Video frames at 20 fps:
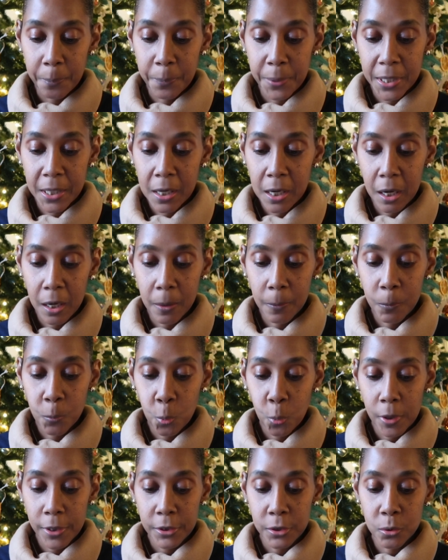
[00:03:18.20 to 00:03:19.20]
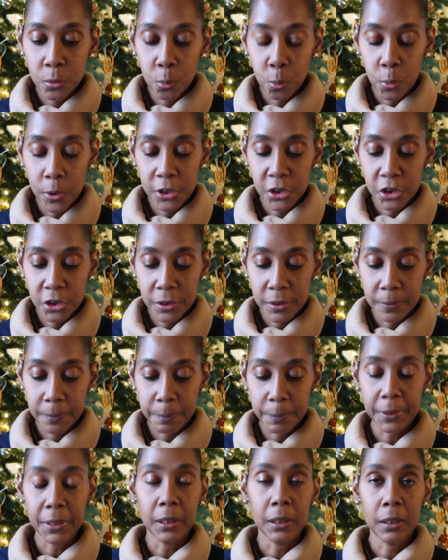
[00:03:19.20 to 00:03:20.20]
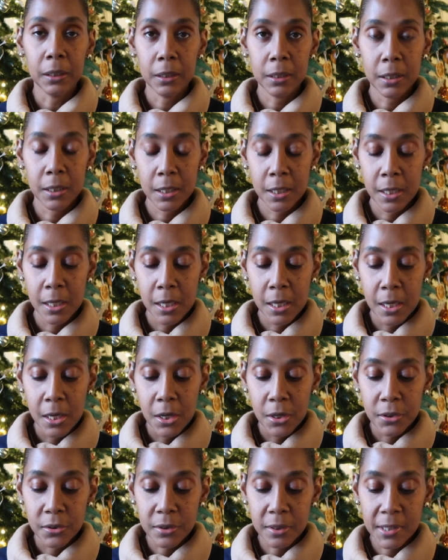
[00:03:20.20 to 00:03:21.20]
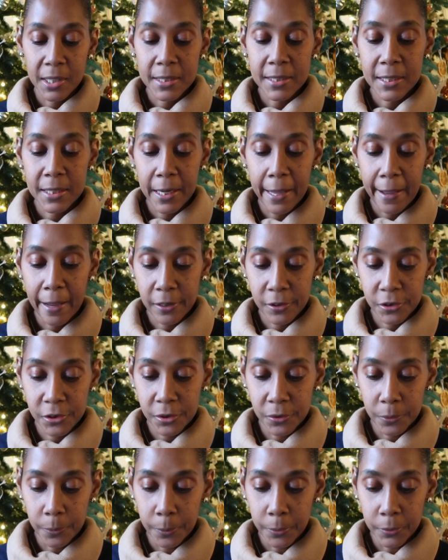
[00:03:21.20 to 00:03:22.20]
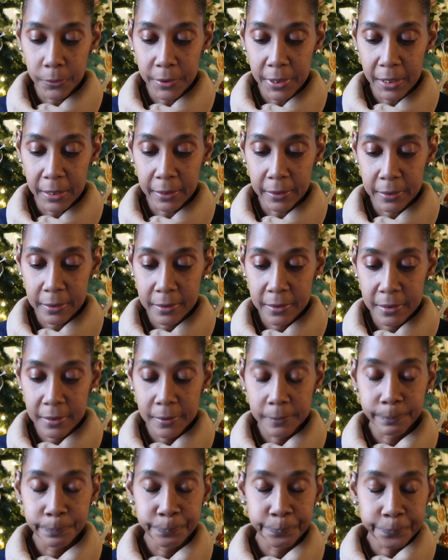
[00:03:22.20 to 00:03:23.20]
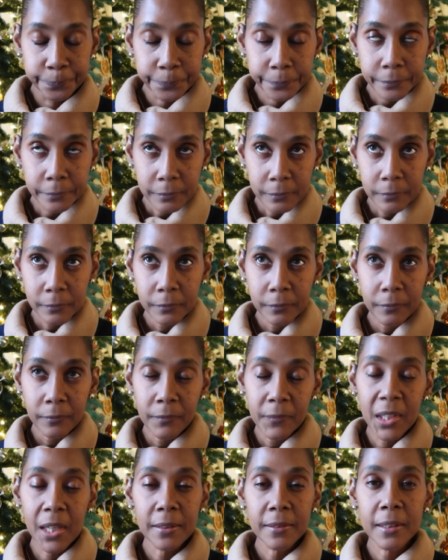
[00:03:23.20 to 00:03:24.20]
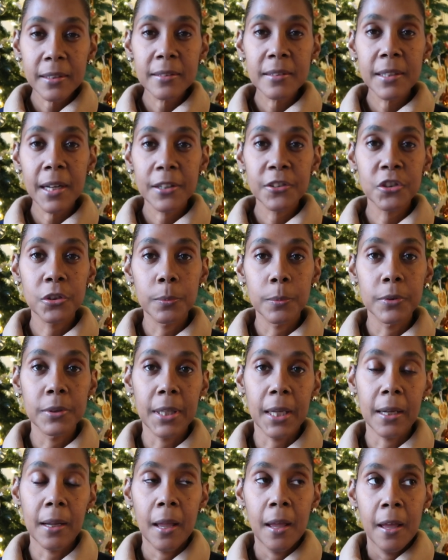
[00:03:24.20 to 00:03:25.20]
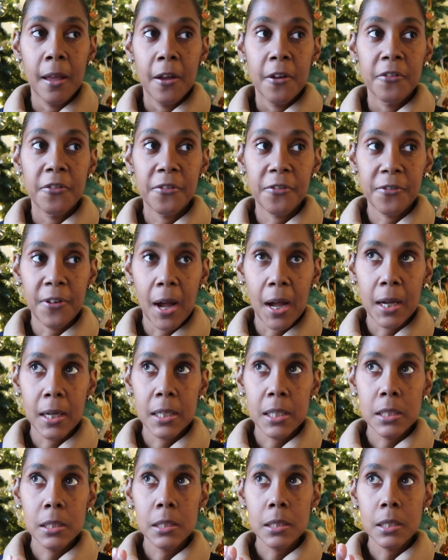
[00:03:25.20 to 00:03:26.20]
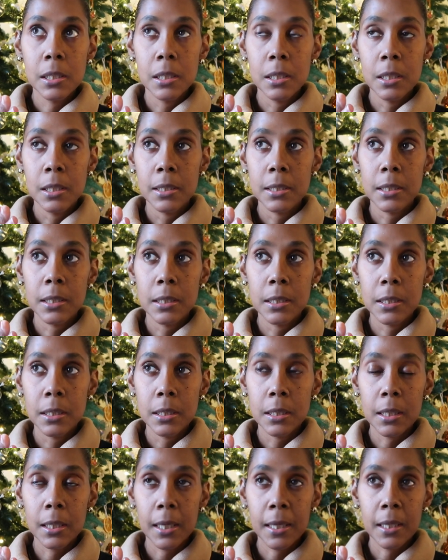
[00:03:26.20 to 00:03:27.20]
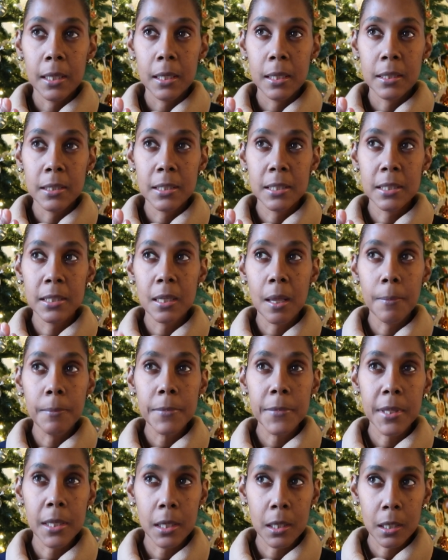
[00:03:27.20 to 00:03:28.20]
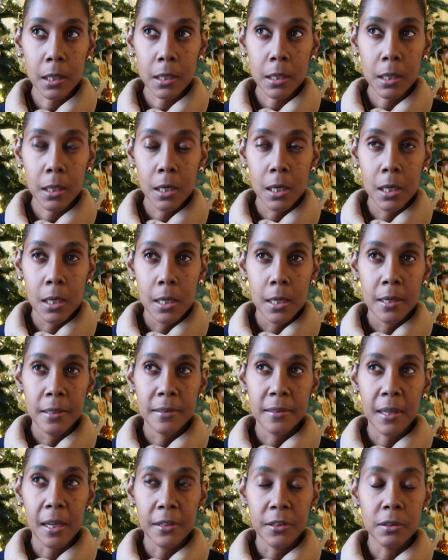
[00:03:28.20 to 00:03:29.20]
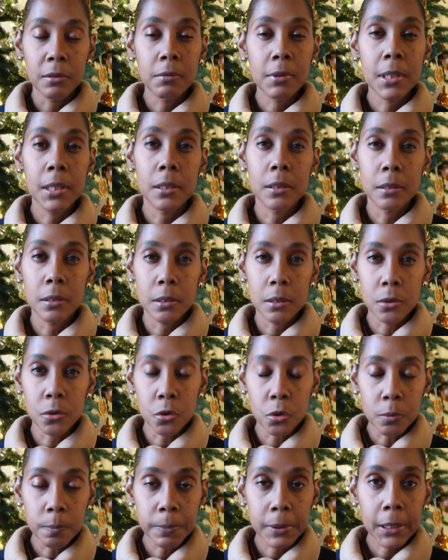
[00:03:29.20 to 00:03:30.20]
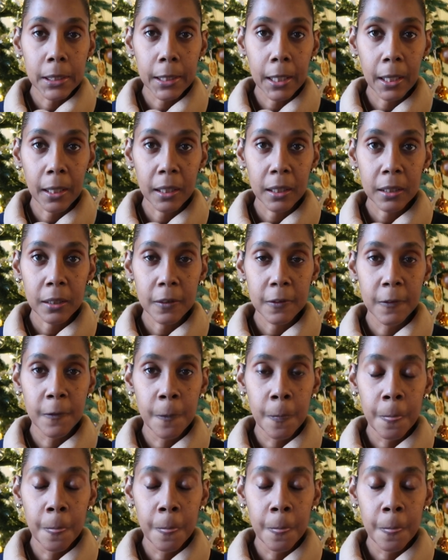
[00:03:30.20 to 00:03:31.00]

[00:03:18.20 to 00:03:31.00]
become what you wish to be so that's an actionable things that's an actionable thing find something that you can duplicate